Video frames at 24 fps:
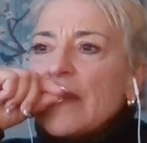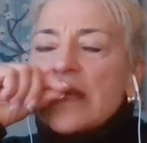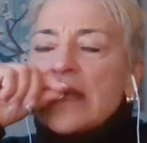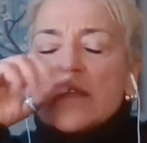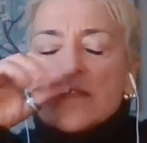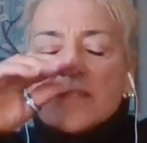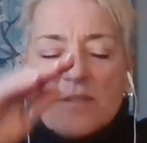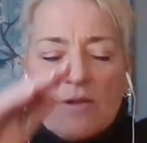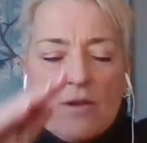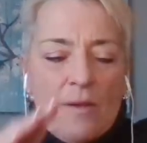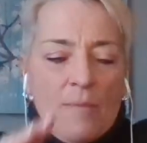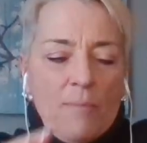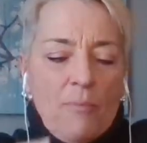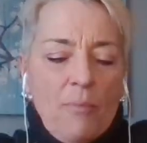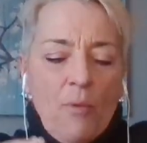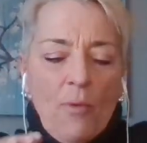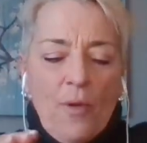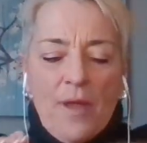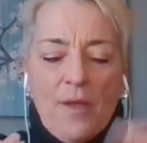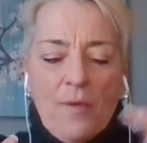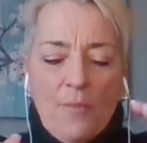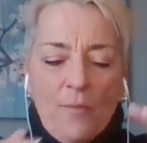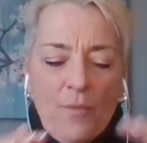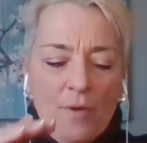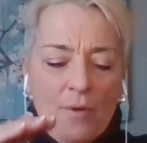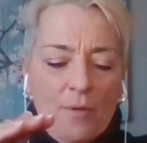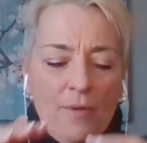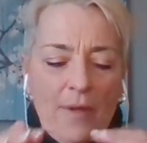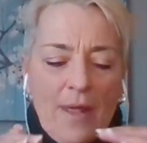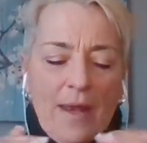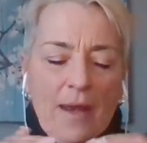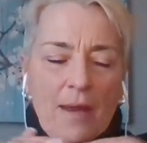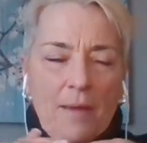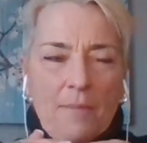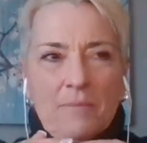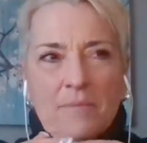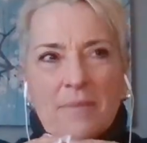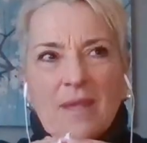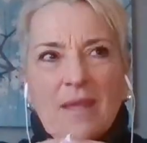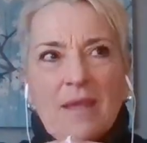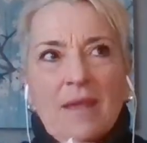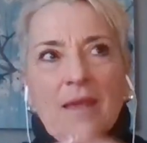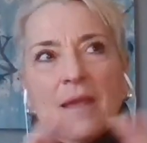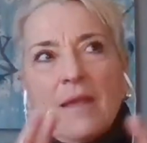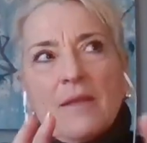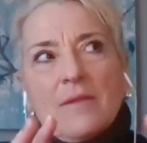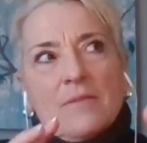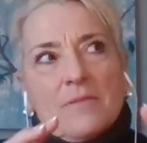is there a point where and i'm
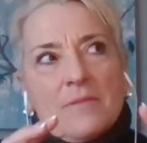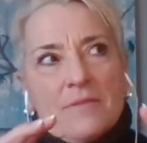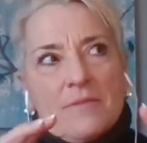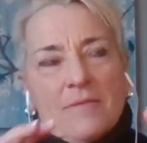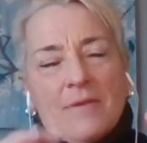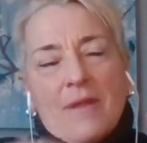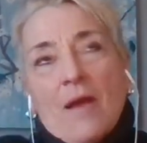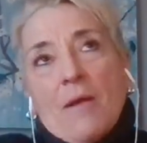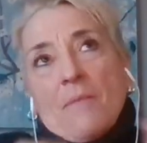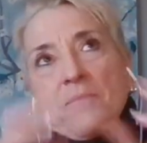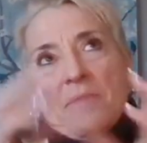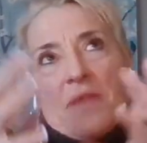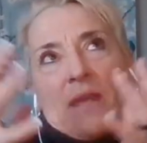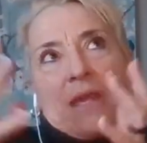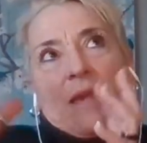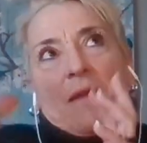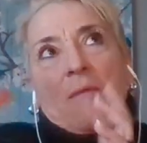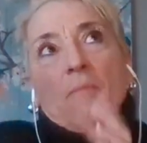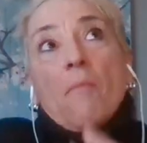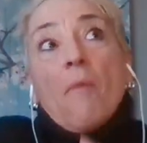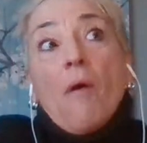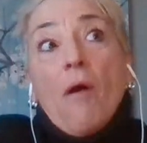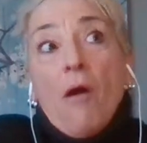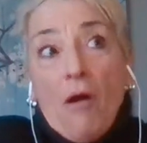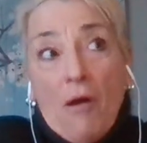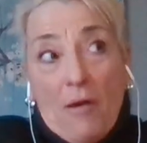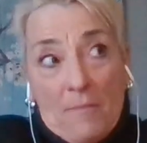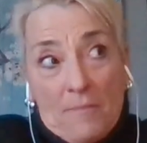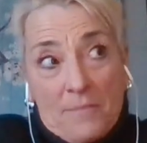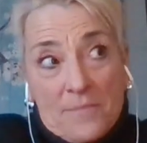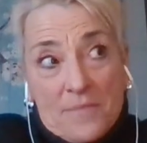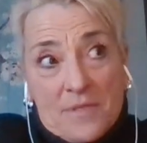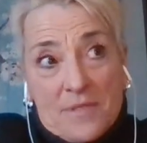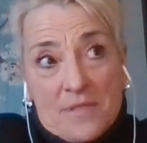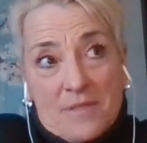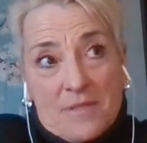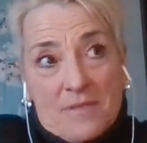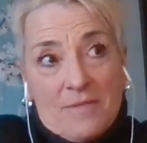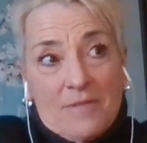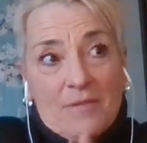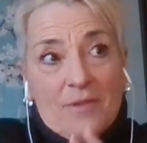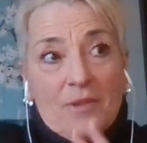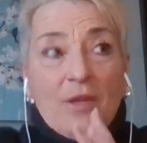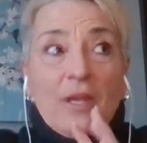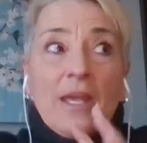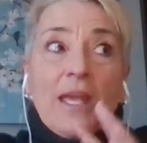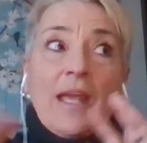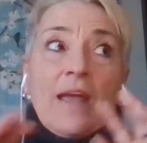thinking now i'm thinking moms
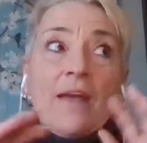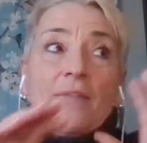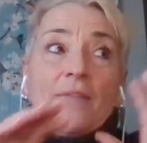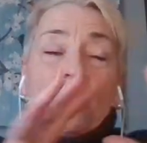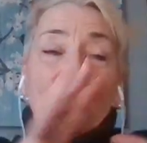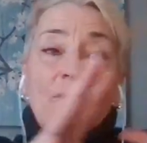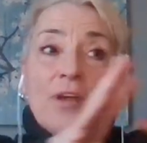looking at yeah.